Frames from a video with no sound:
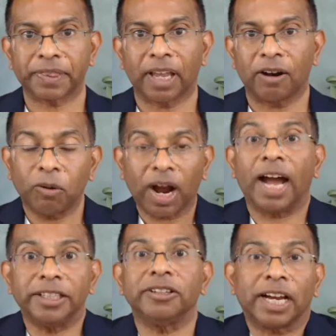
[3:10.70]
Or
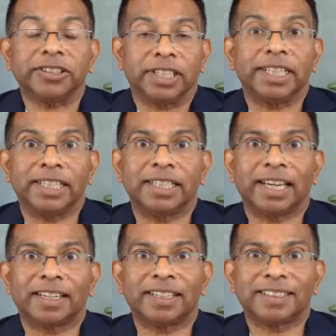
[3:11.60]
are you actually
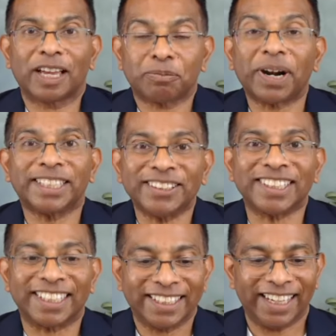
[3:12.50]
a
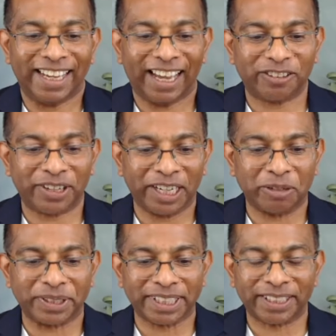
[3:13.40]
practitioner, a trainer,
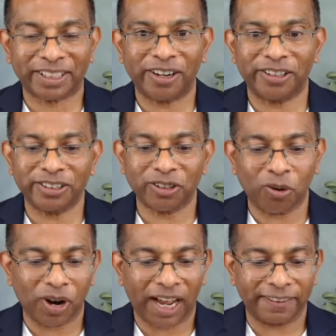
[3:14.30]
presenter, coach,
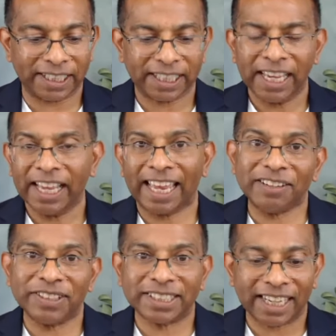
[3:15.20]
or other? And
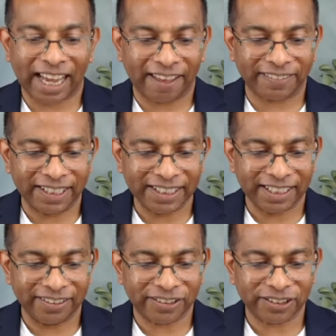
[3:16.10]
if you say other,
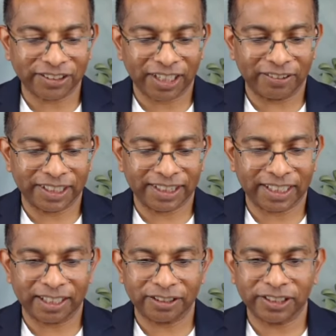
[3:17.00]
can you just share in
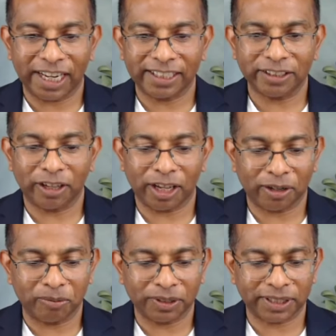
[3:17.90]
the chat
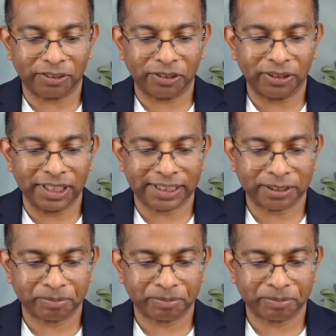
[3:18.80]
what that role is?